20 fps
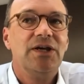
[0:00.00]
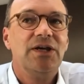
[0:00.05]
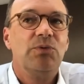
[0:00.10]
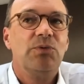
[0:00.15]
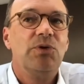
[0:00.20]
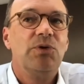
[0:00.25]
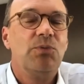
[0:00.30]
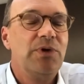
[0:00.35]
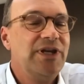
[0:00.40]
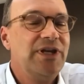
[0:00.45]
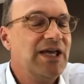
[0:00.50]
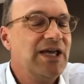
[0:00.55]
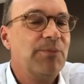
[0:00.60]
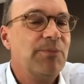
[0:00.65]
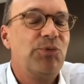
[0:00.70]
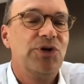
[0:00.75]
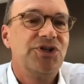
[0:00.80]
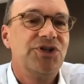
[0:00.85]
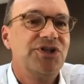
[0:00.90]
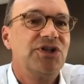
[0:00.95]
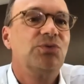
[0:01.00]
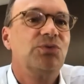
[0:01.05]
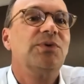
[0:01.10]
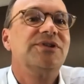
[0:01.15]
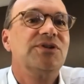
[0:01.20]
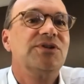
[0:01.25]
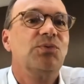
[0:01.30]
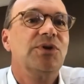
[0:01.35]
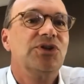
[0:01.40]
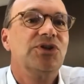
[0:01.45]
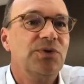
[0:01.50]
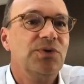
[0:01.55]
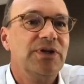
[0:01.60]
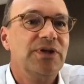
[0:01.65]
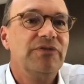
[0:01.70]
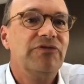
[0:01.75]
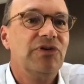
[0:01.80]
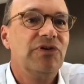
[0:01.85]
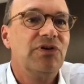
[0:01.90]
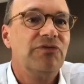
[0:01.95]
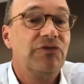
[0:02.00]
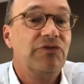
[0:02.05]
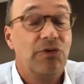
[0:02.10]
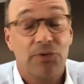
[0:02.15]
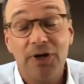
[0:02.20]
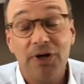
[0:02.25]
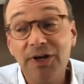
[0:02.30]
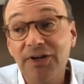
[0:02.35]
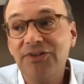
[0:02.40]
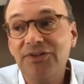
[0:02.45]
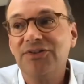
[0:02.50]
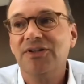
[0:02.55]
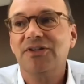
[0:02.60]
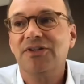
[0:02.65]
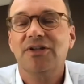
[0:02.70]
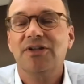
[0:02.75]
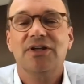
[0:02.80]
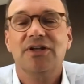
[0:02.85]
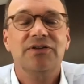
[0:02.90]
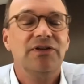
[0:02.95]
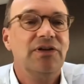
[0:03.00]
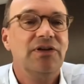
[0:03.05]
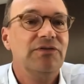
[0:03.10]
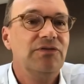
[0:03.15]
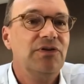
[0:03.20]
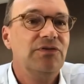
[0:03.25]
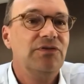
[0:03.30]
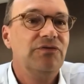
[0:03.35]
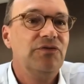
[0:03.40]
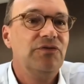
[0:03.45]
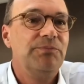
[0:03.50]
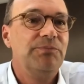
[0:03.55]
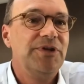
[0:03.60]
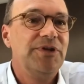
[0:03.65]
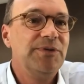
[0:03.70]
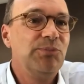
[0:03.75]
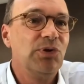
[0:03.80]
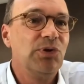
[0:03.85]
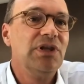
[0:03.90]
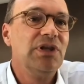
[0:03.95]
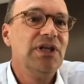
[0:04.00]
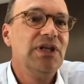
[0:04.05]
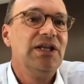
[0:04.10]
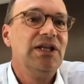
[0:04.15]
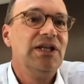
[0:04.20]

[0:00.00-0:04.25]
really appreciate what they were doing for us and the people